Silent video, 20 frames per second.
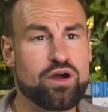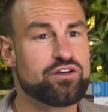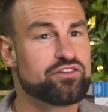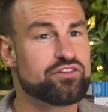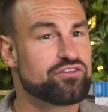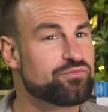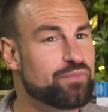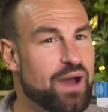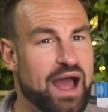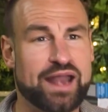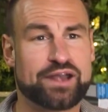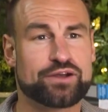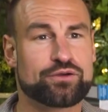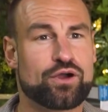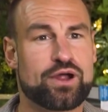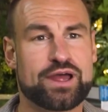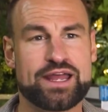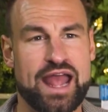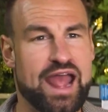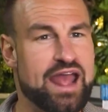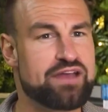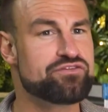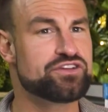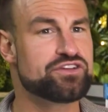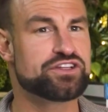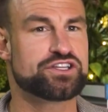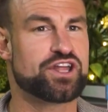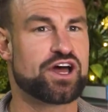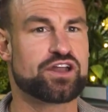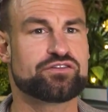have Panerai ever
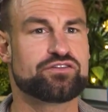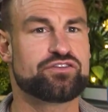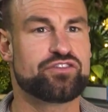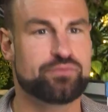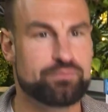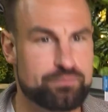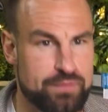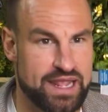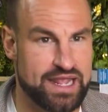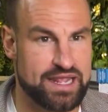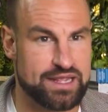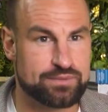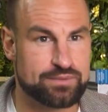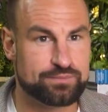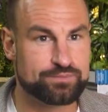done for me?